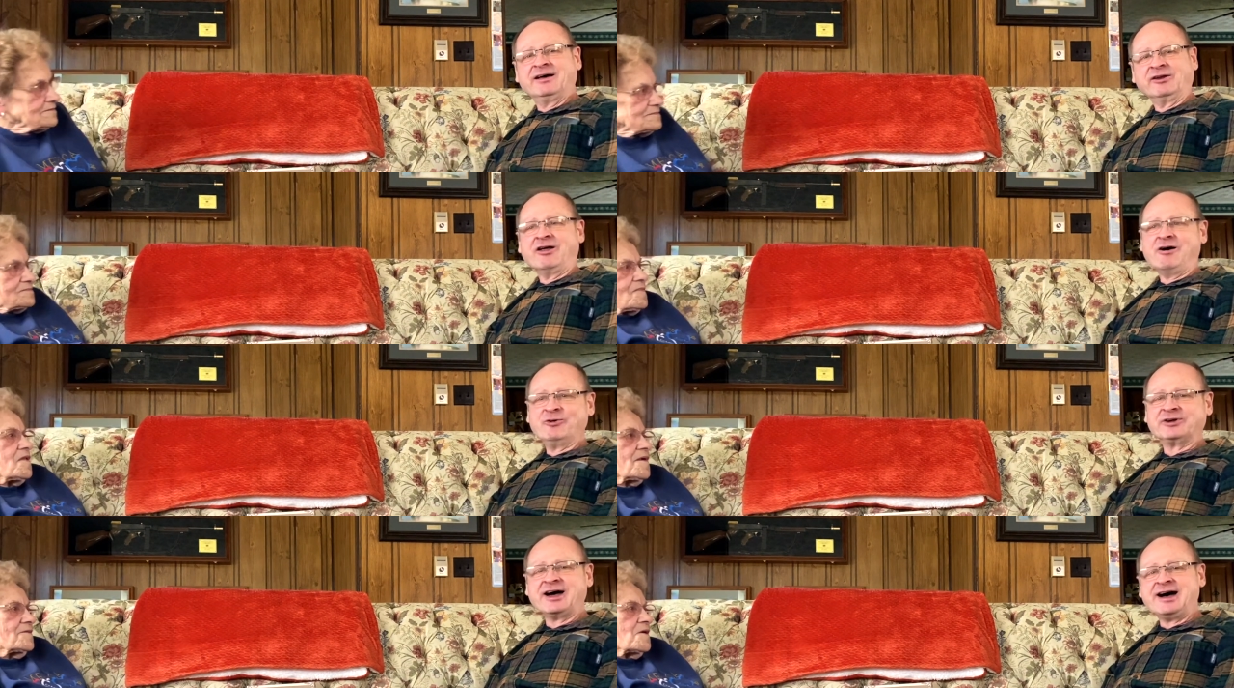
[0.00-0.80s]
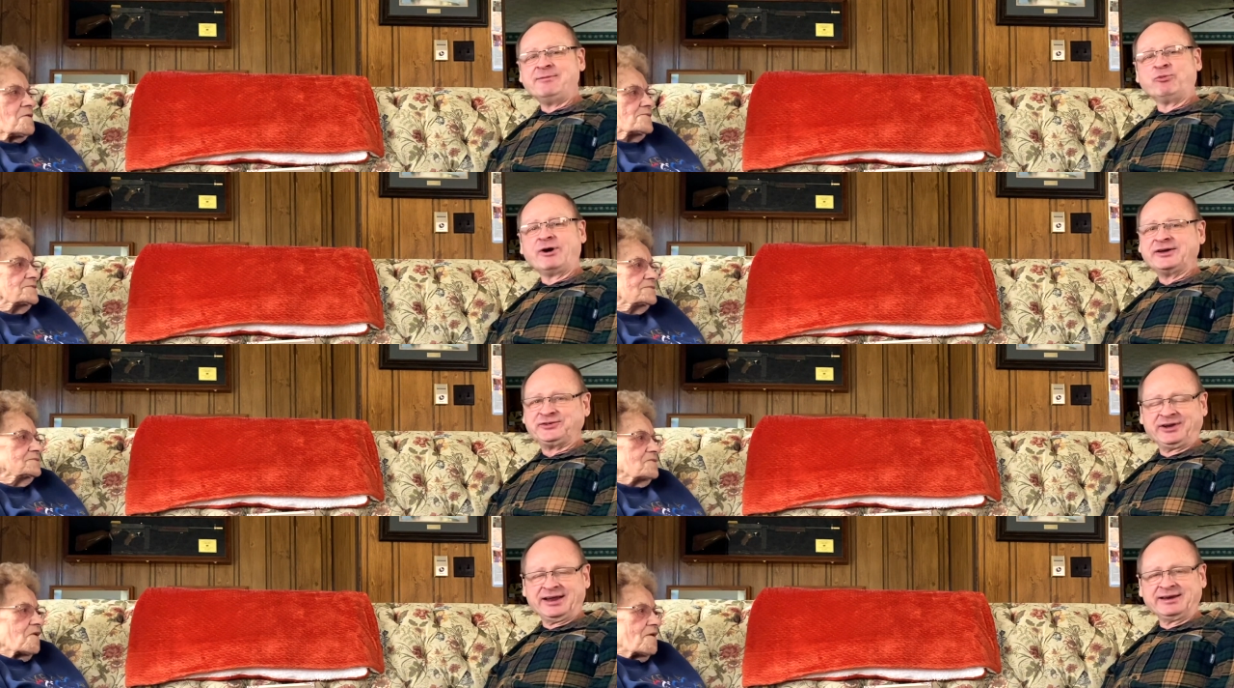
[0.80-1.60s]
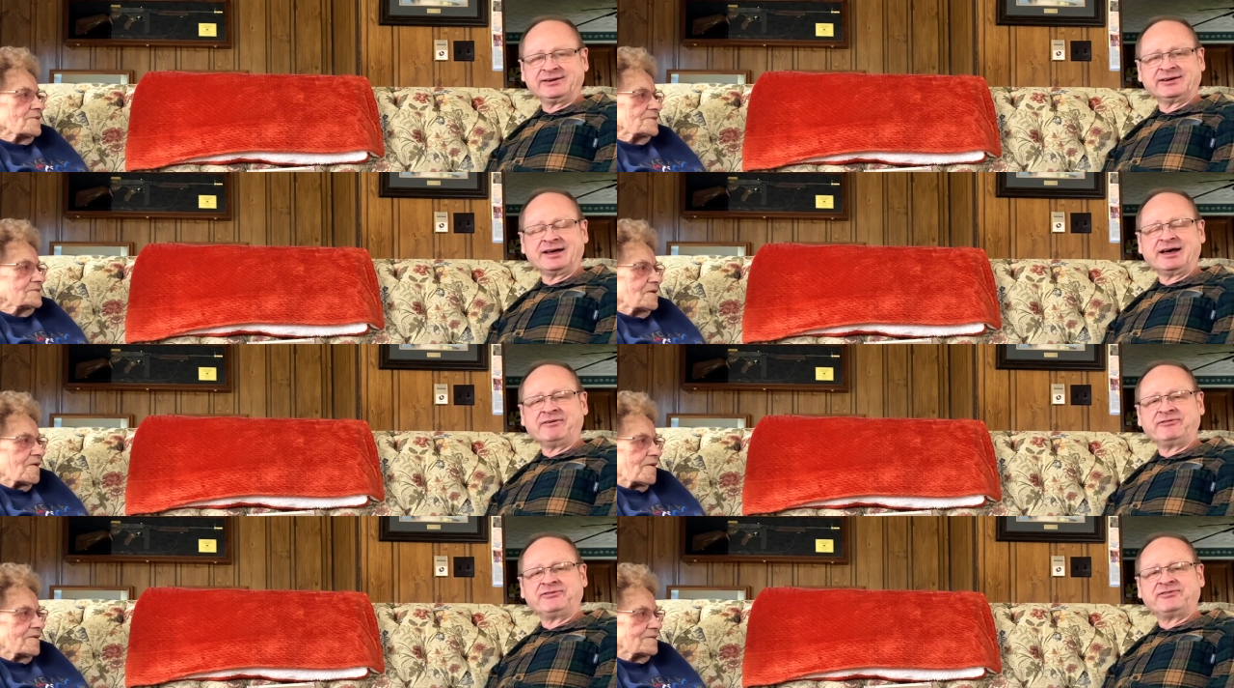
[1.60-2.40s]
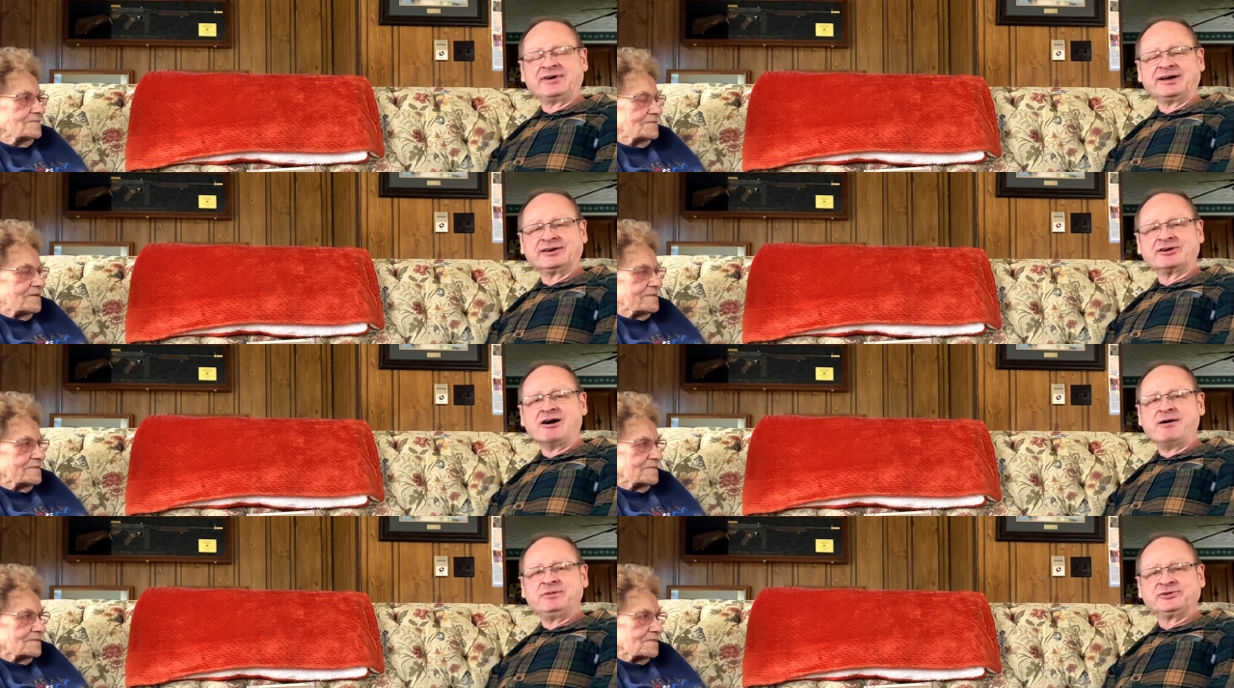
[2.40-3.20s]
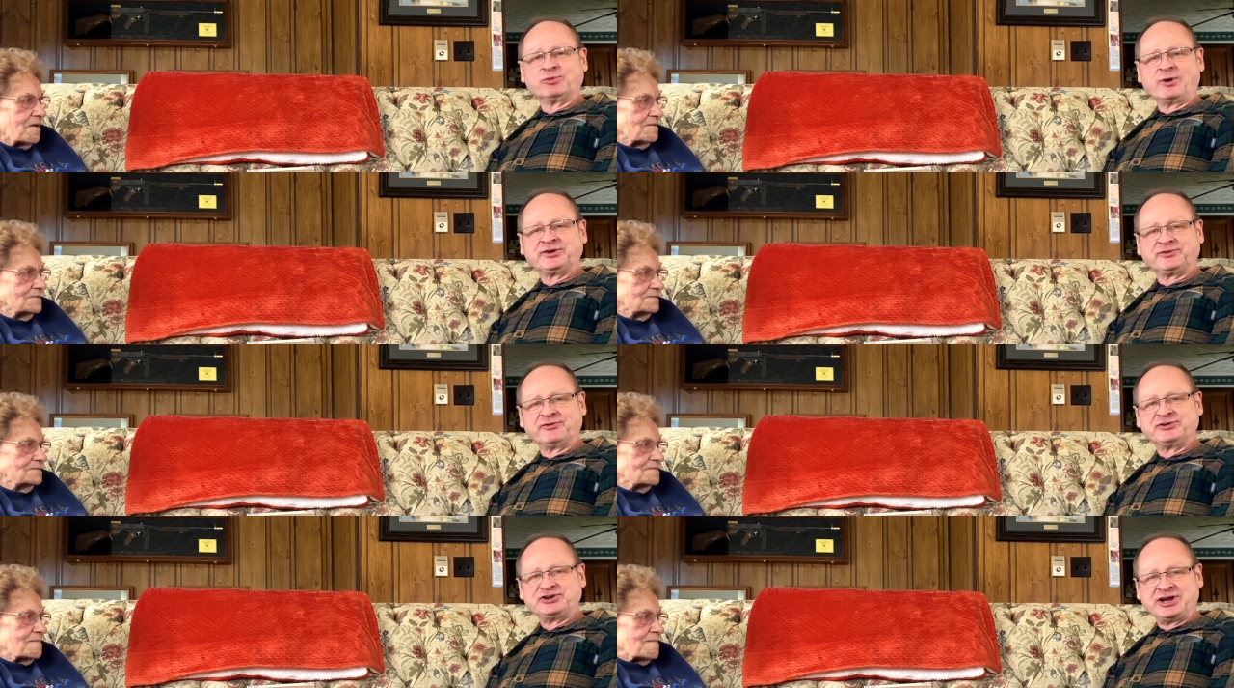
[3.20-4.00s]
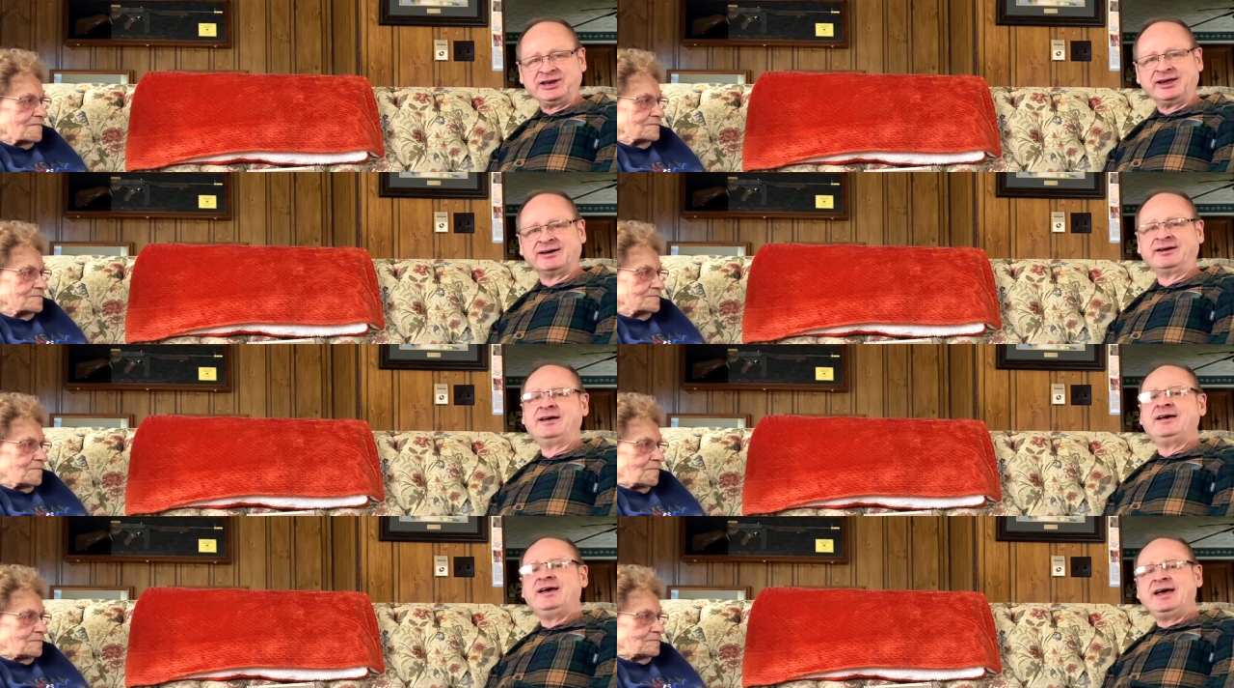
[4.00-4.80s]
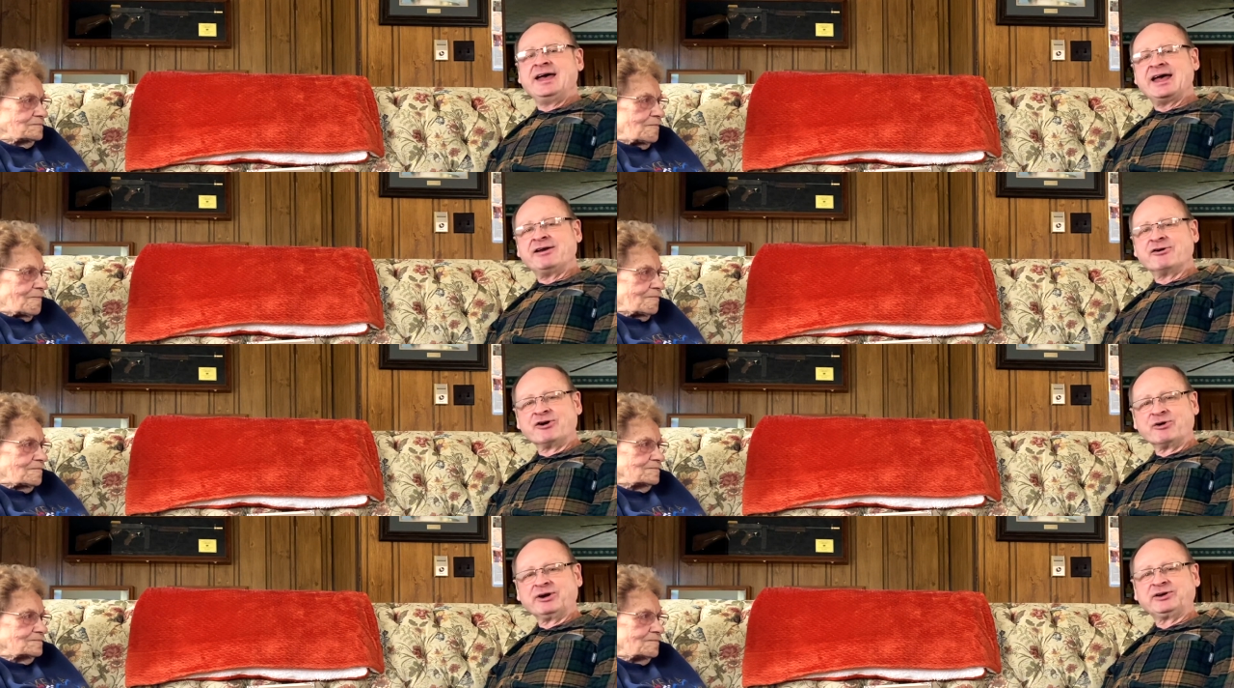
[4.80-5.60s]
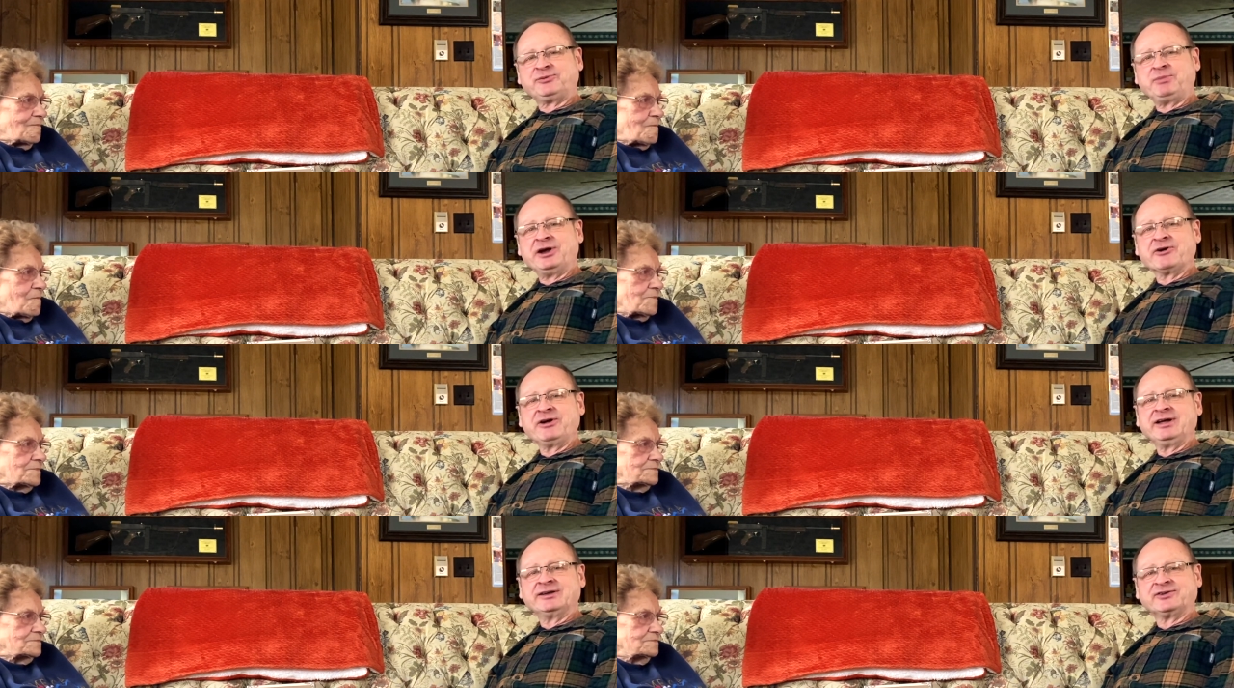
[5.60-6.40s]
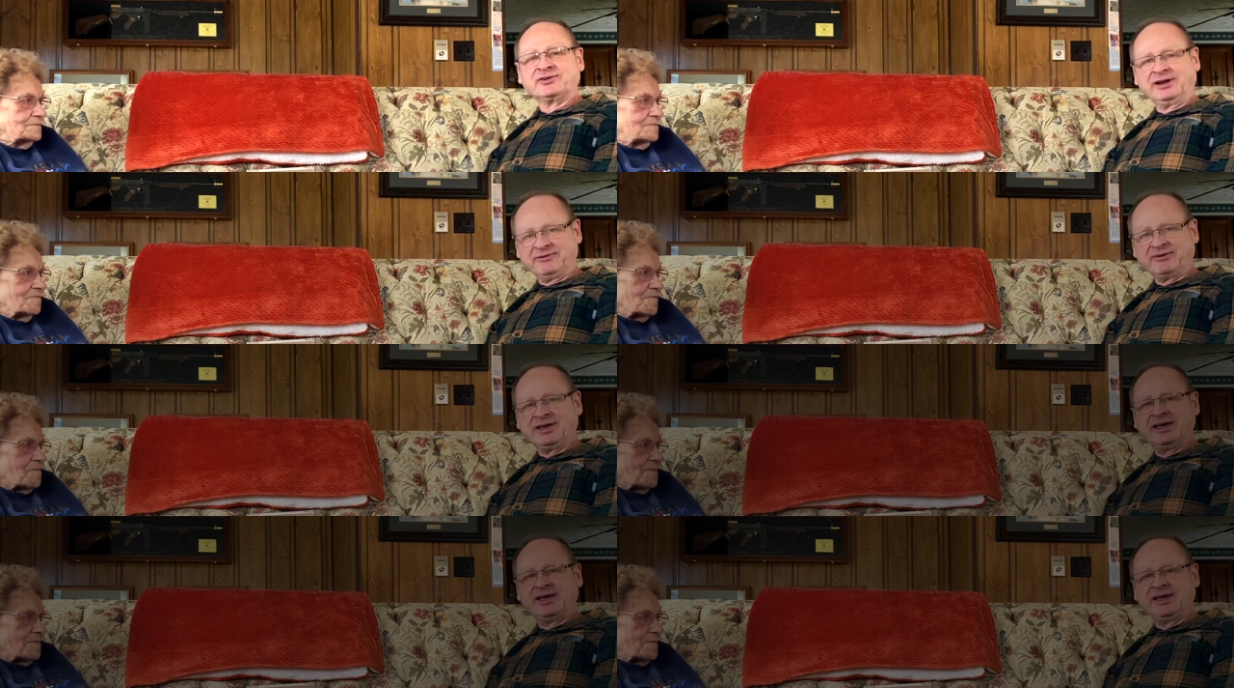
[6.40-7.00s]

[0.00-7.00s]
Speaker 1: a longtime resident of uh, Thomas, West Virginia, and her experience living